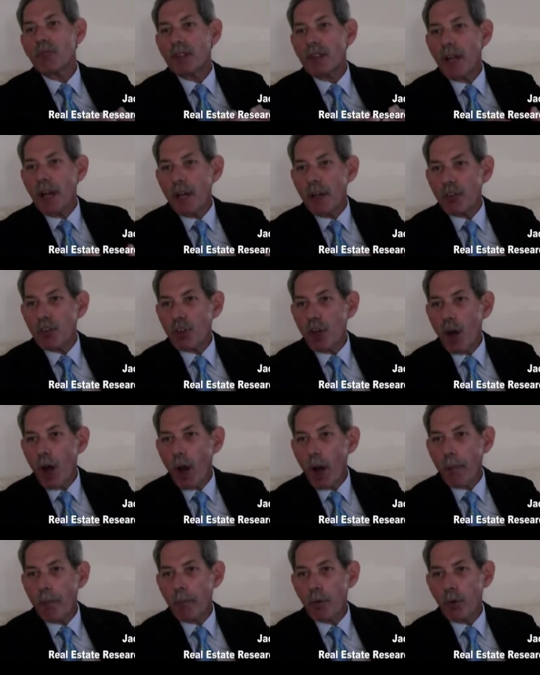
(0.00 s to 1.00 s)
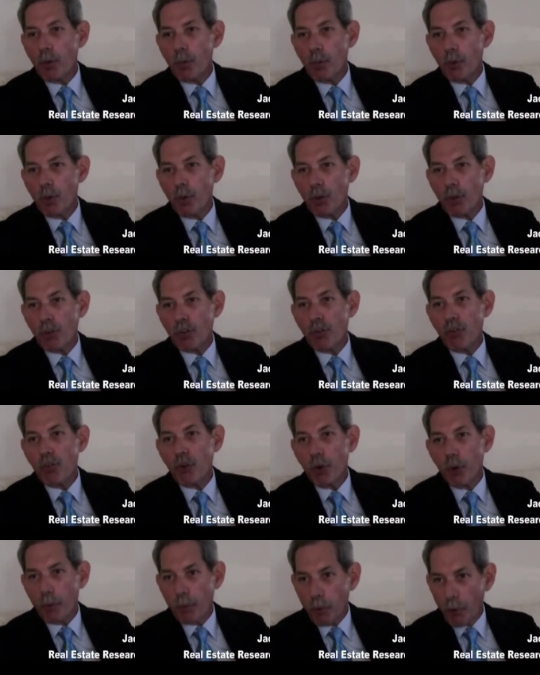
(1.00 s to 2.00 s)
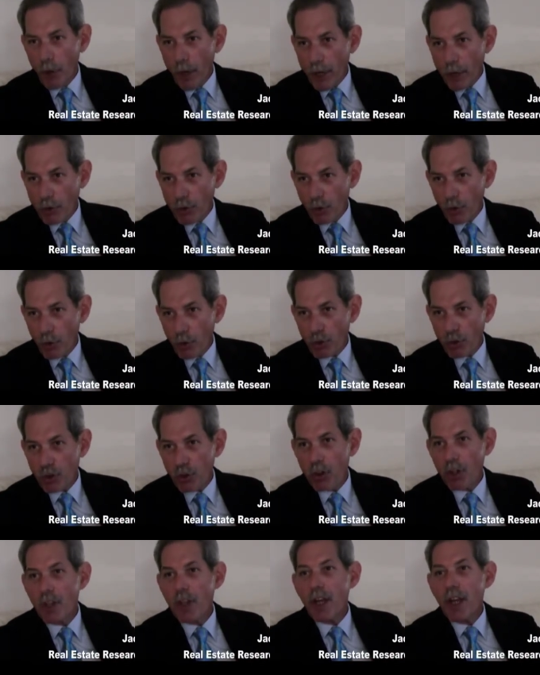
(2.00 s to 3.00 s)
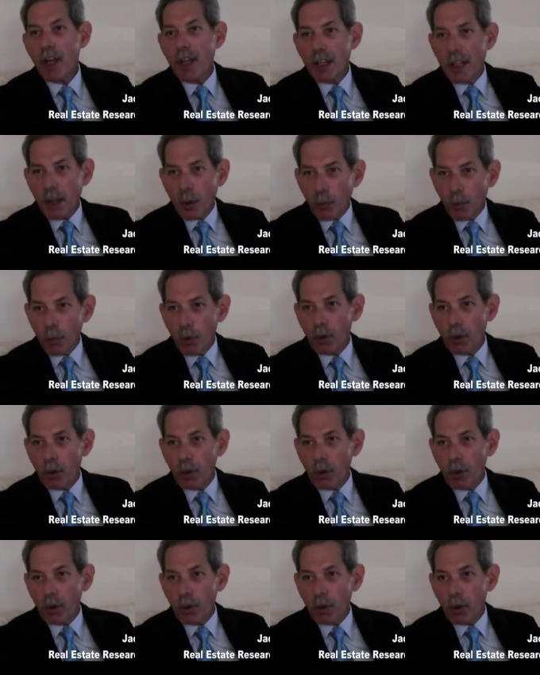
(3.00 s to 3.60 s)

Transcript: as comparables for appraisals that will